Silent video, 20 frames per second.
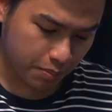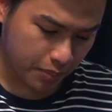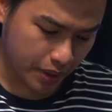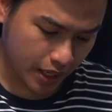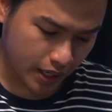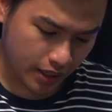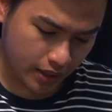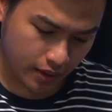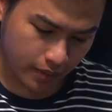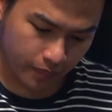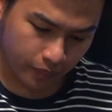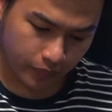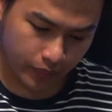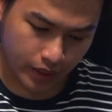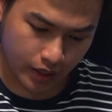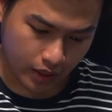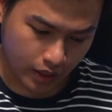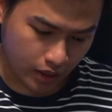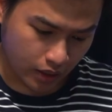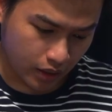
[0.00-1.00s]
big
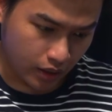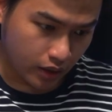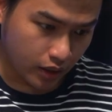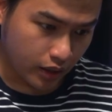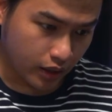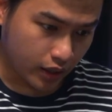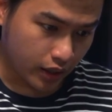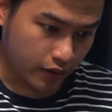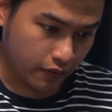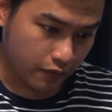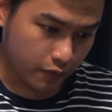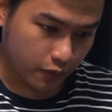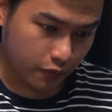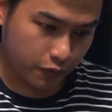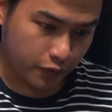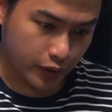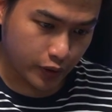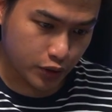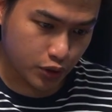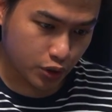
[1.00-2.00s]
and
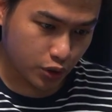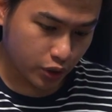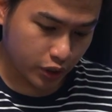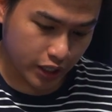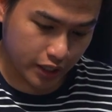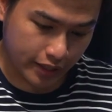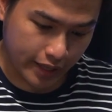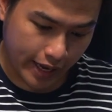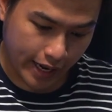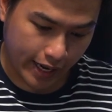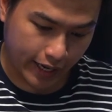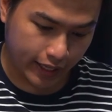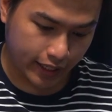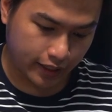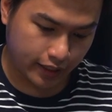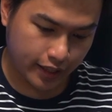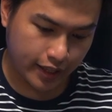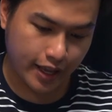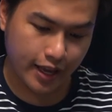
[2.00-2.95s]
feels good in the hand.